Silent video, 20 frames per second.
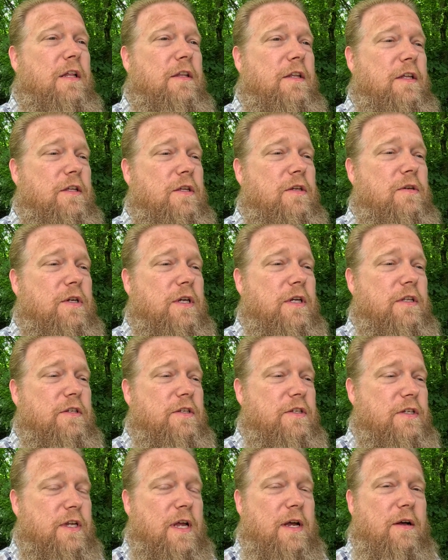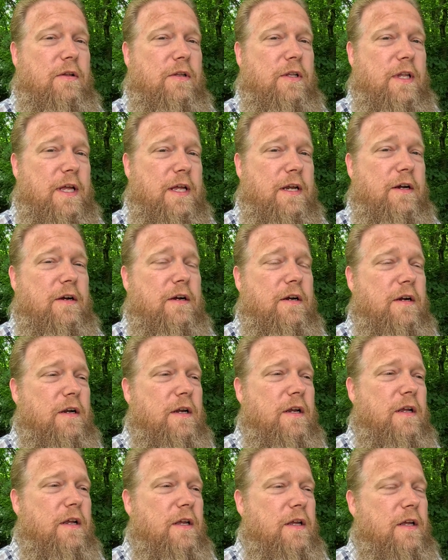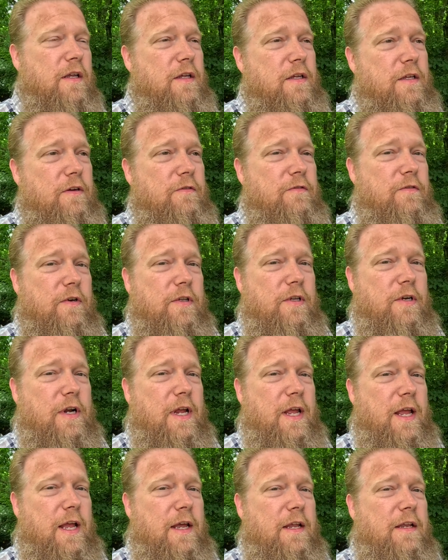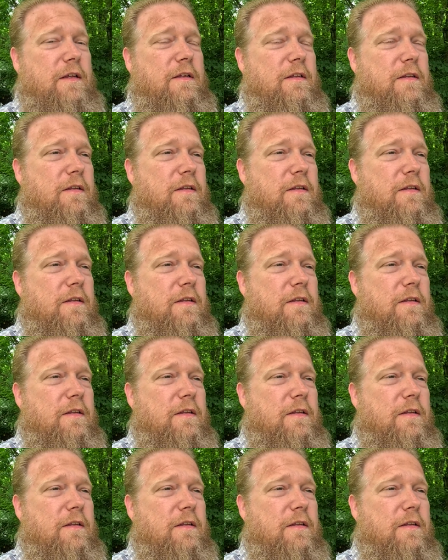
that you can sell later, you're further ahead.